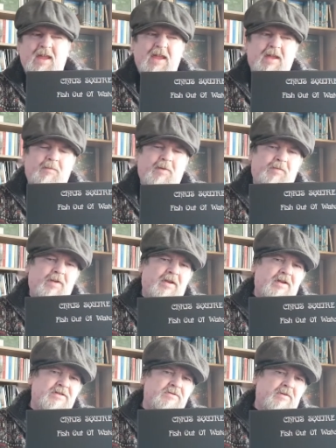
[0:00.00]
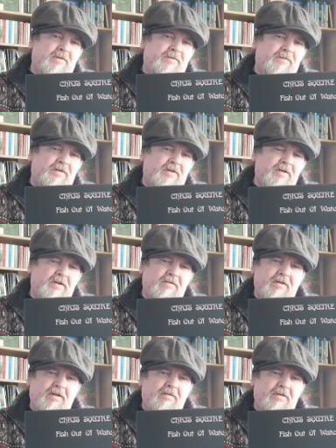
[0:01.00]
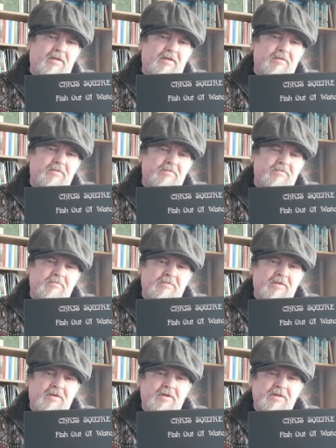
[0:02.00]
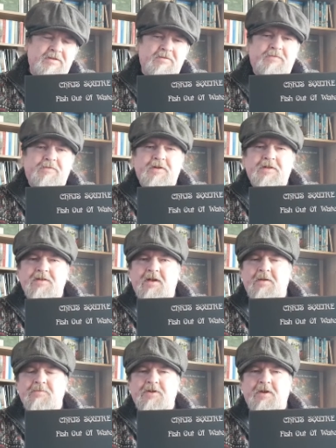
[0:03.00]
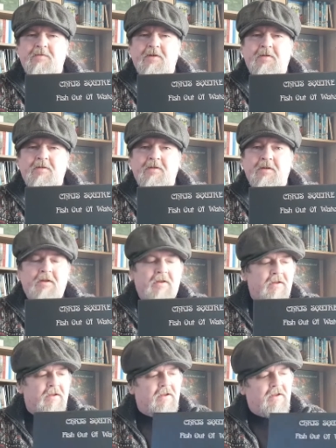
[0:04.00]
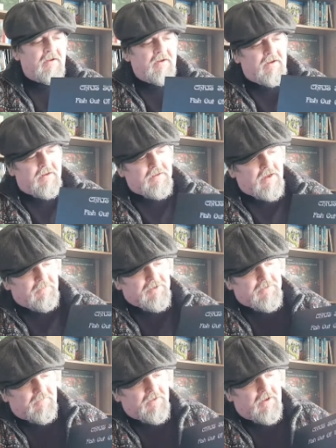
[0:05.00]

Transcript: everything sort of, I don't know, 2 or 3 times over. It's got to be something